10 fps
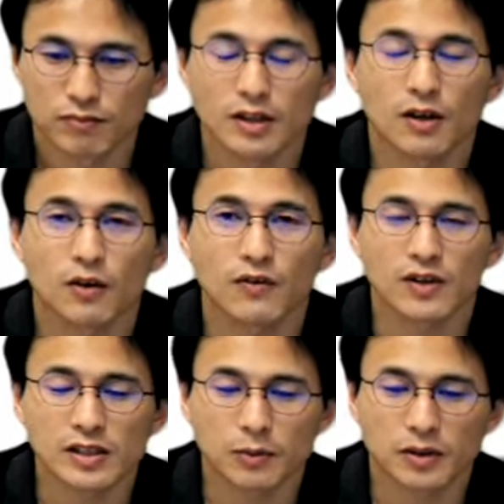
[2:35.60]
The
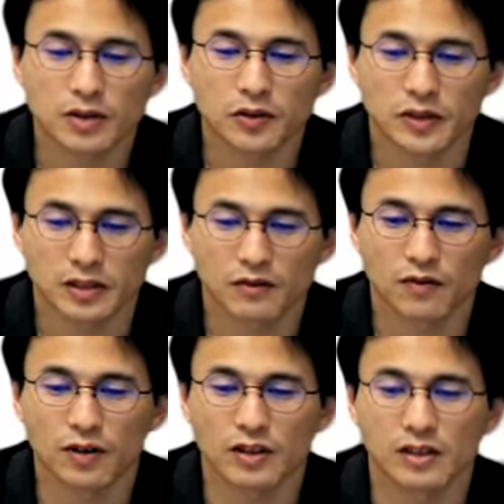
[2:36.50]
reference material
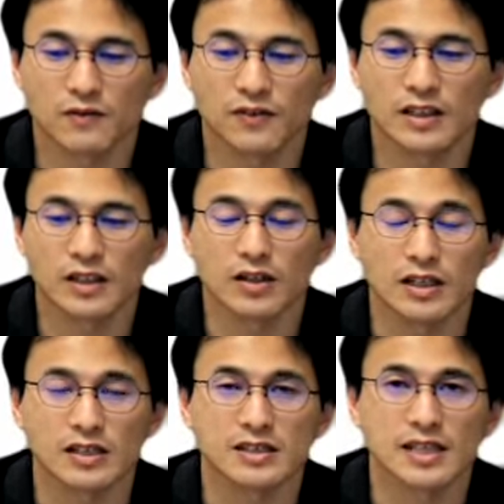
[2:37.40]
for this video
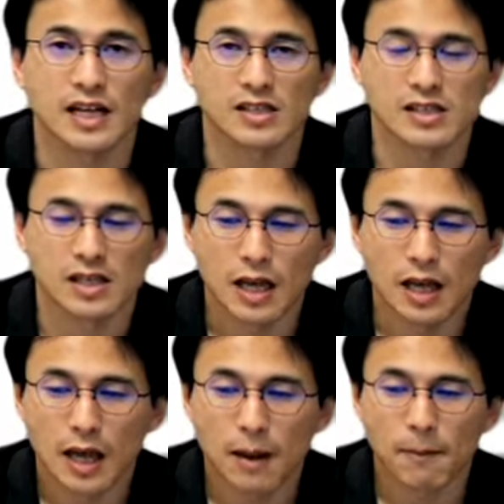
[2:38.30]
is Nudge
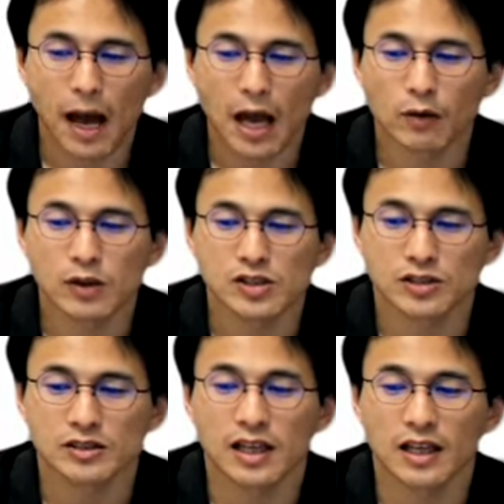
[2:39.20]
by
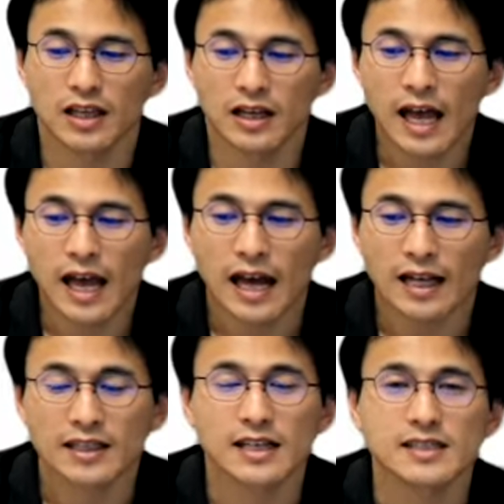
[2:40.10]
Richard Saylor
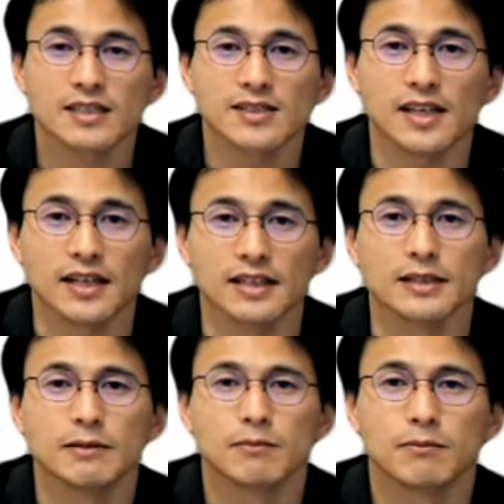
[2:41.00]
and Kassastein.